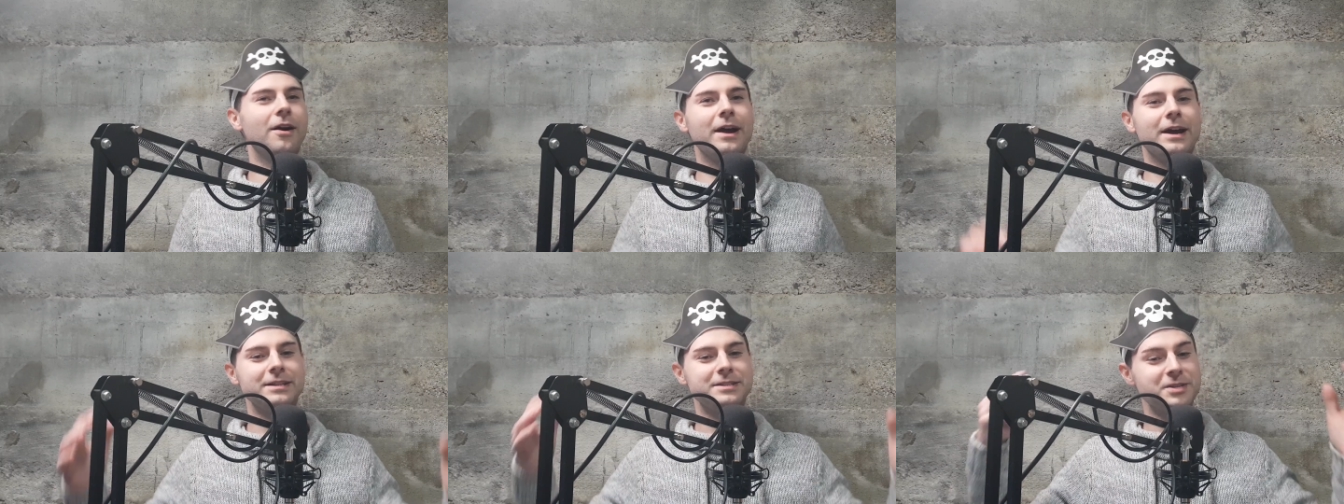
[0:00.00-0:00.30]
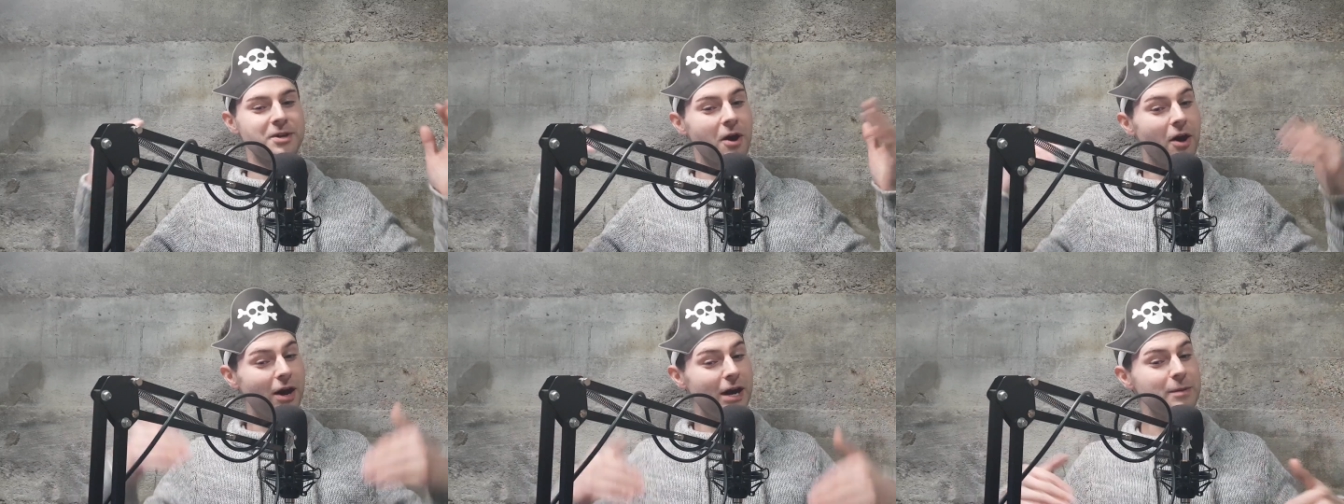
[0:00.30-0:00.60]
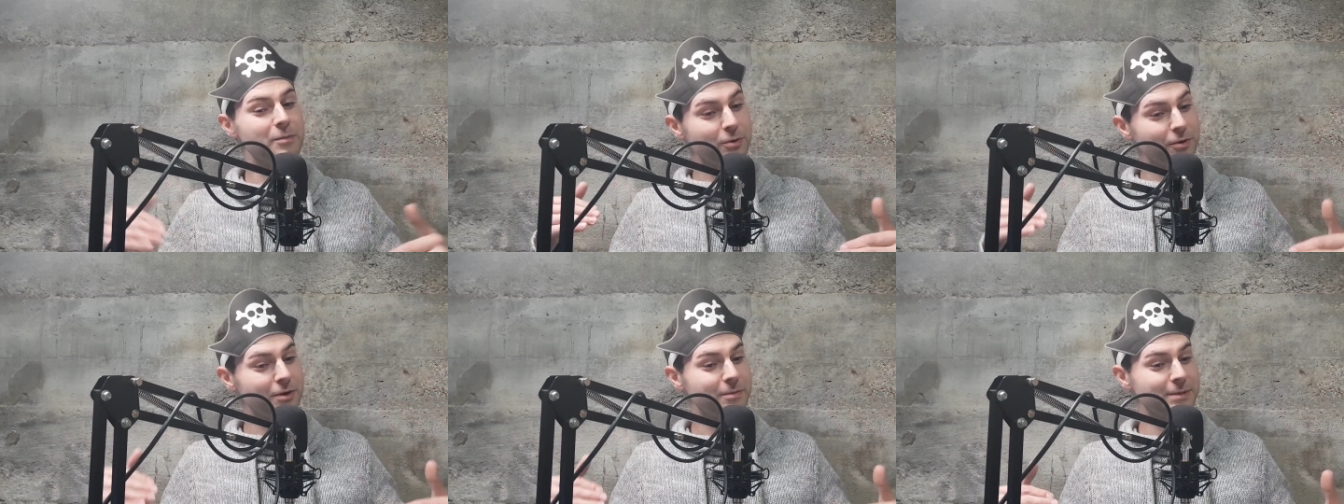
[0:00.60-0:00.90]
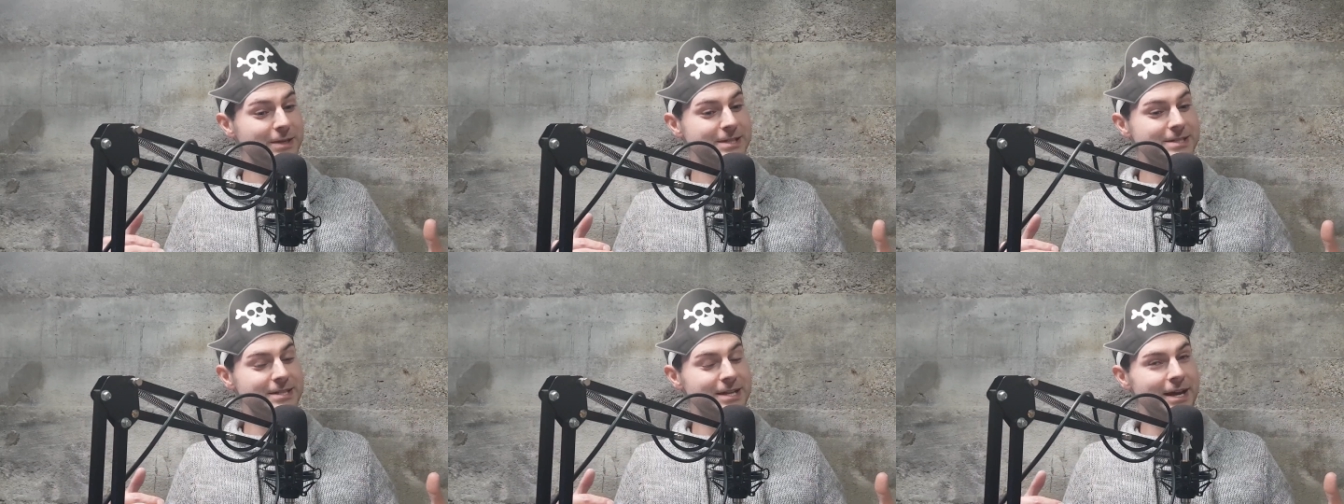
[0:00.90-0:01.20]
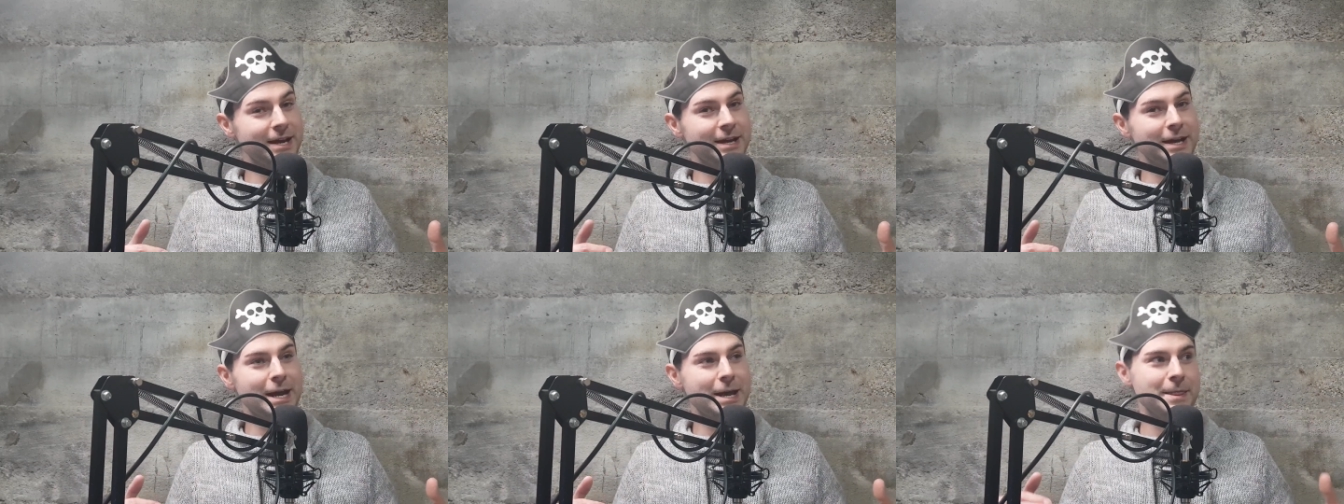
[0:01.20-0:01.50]
All right, so I brought a beer
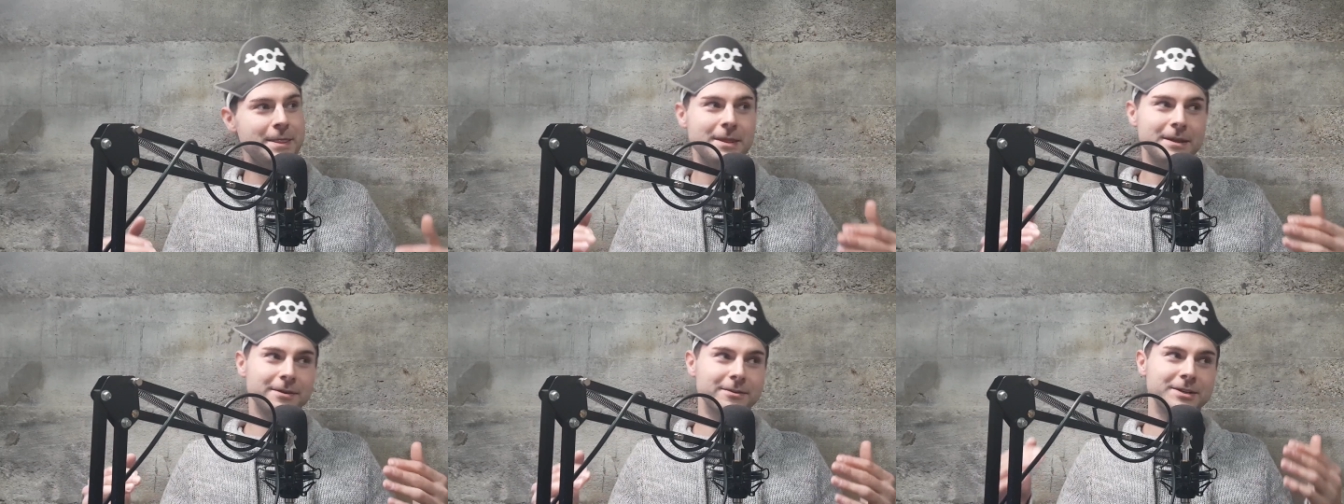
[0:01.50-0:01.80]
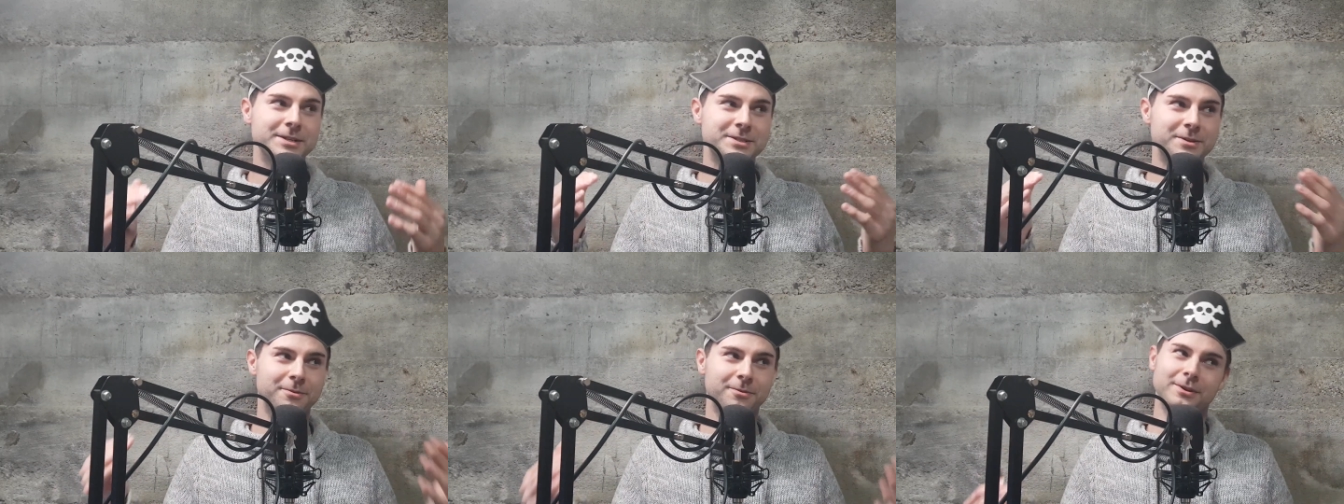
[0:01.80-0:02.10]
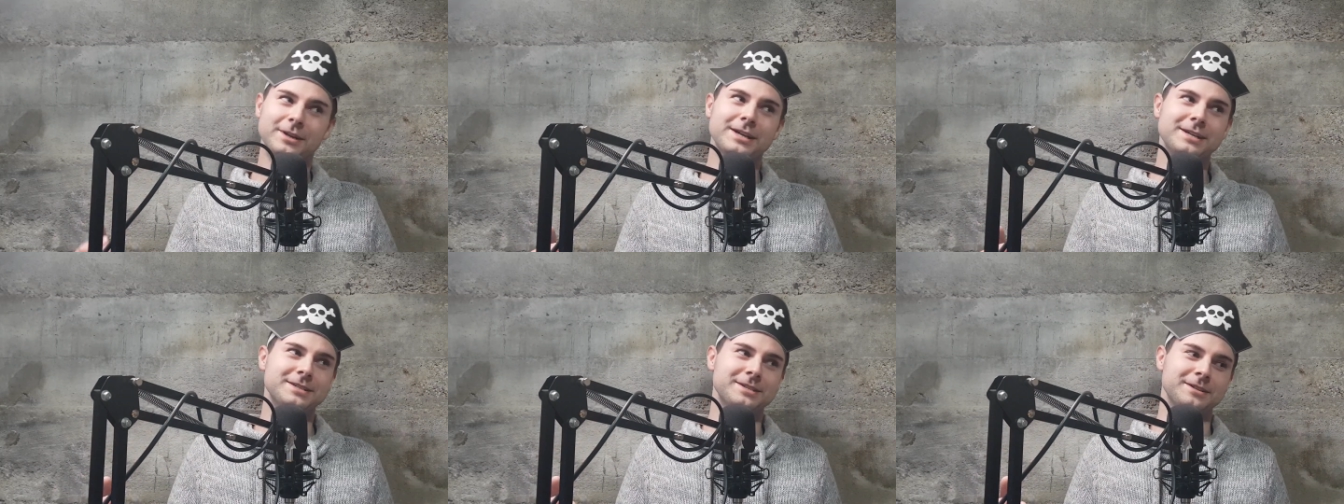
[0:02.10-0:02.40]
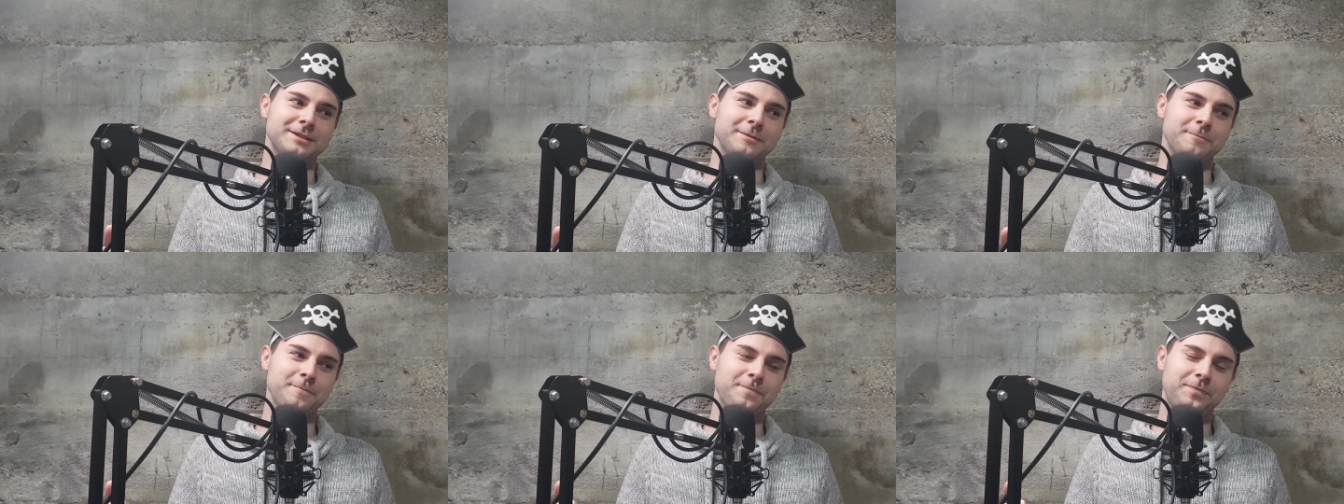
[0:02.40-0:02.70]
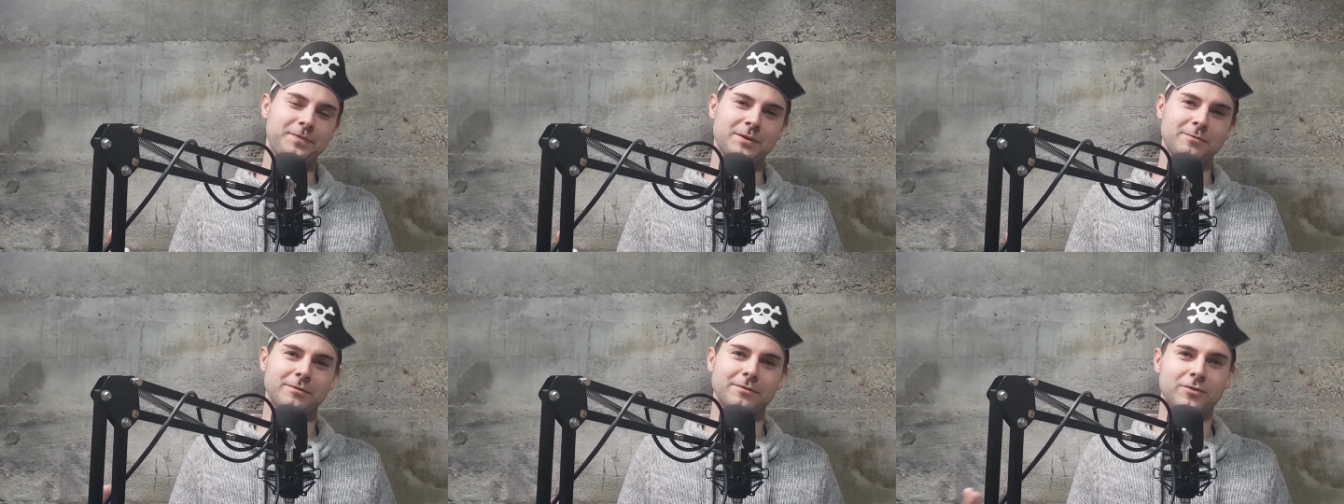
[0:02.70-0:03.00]
today, and there is a reason
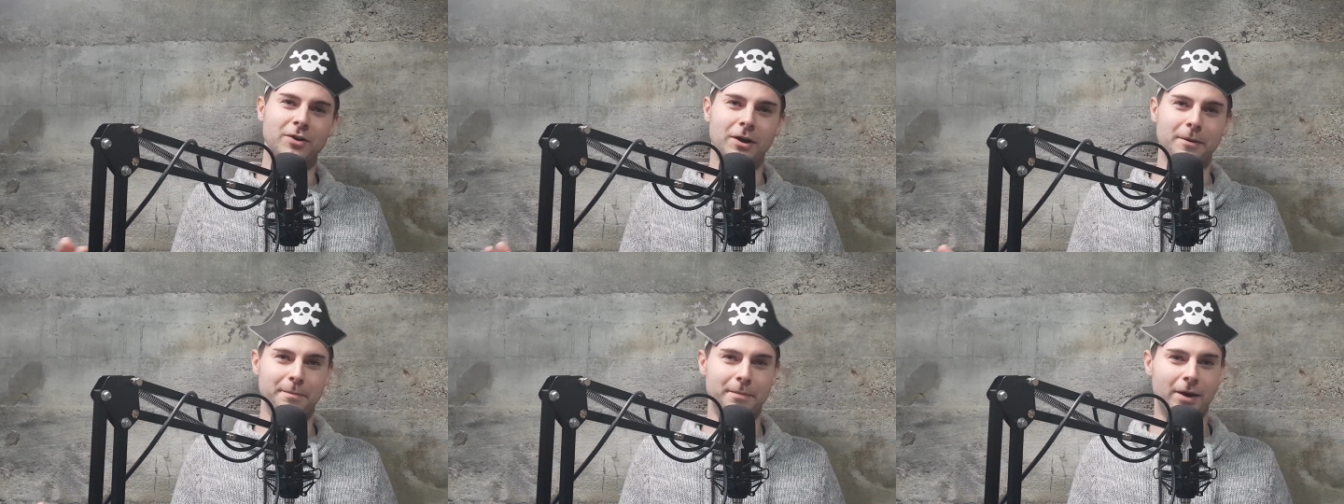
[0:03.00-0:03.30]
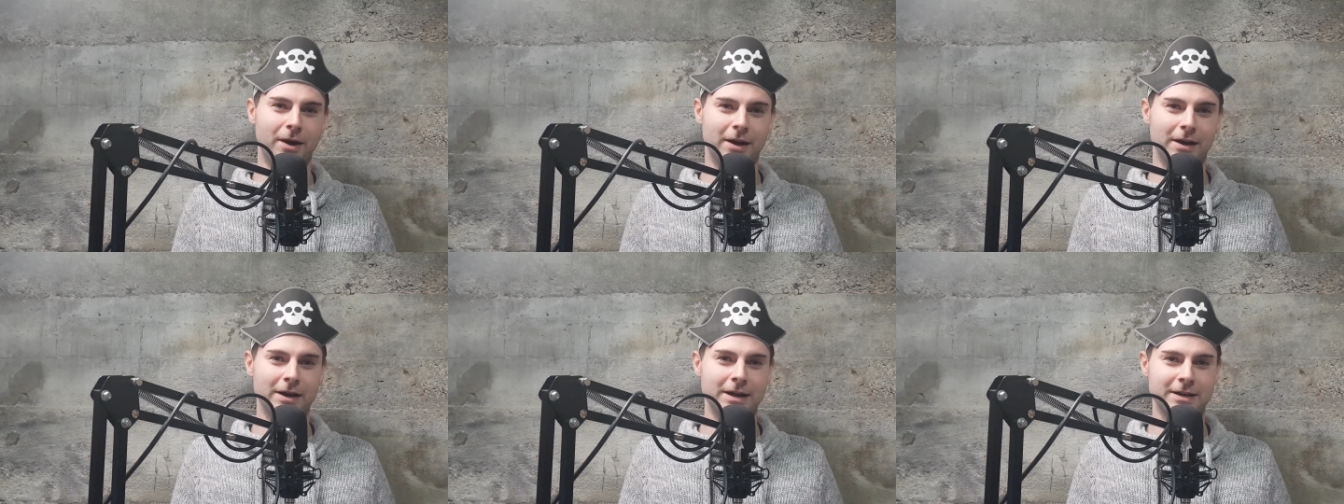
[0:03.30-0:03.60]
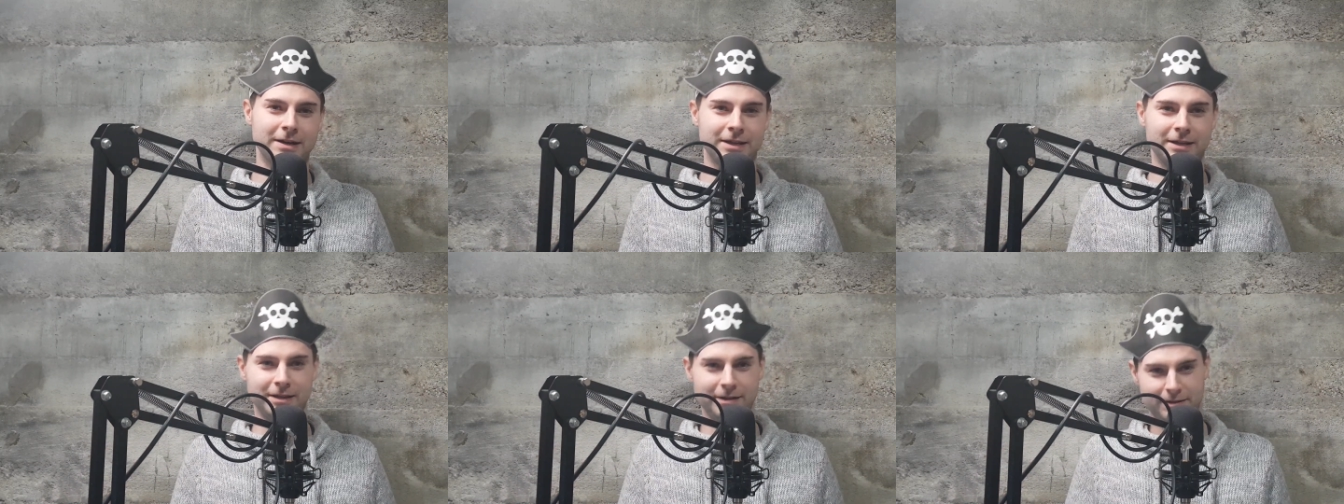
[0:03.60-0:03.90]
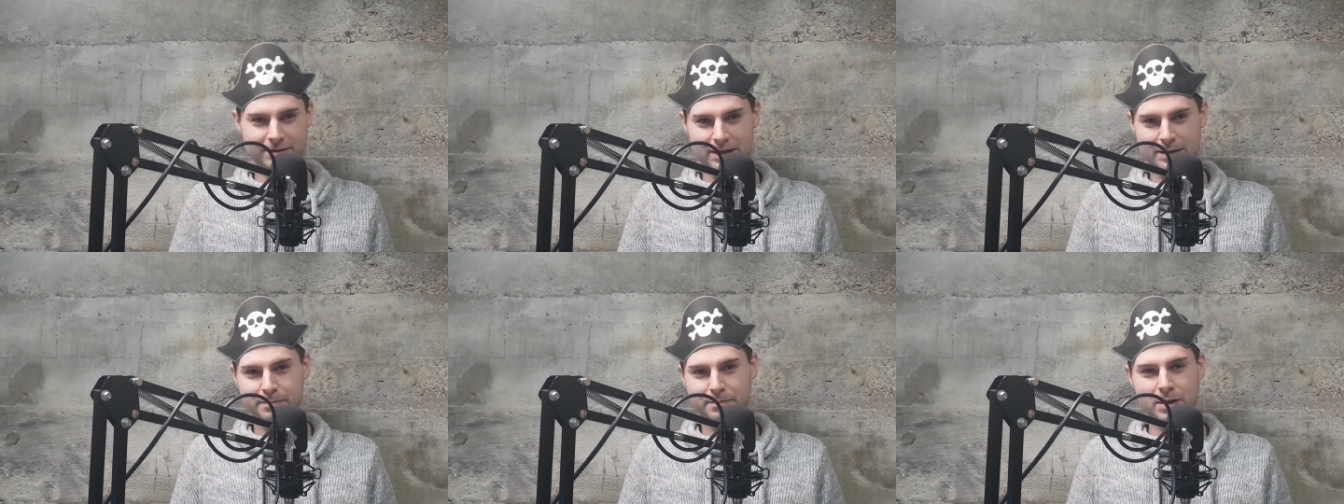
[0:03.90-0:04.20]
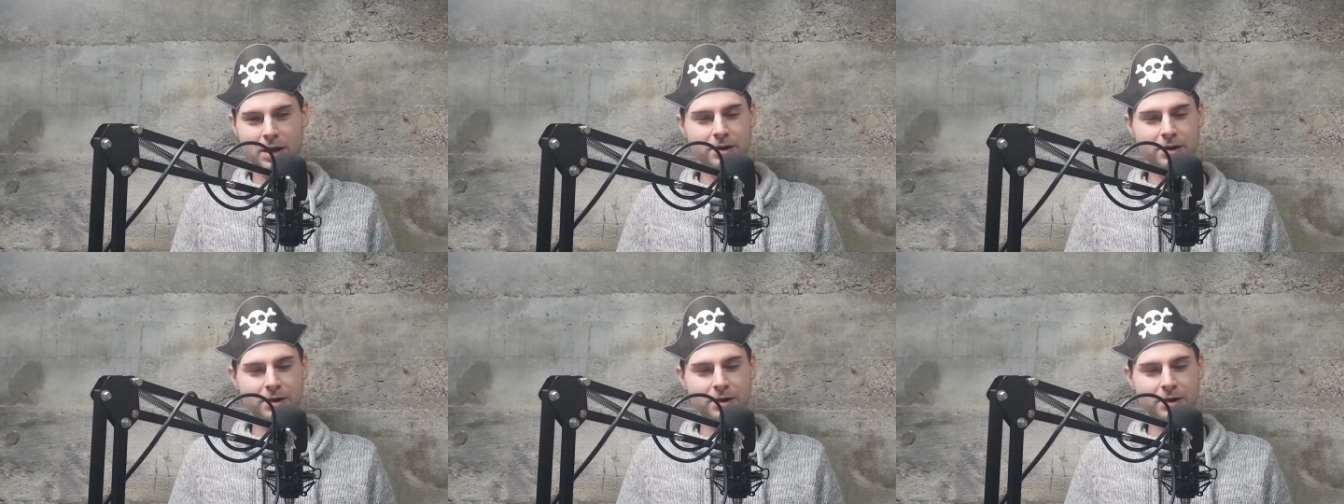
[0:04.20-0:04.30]
we've got pirate gear, and I,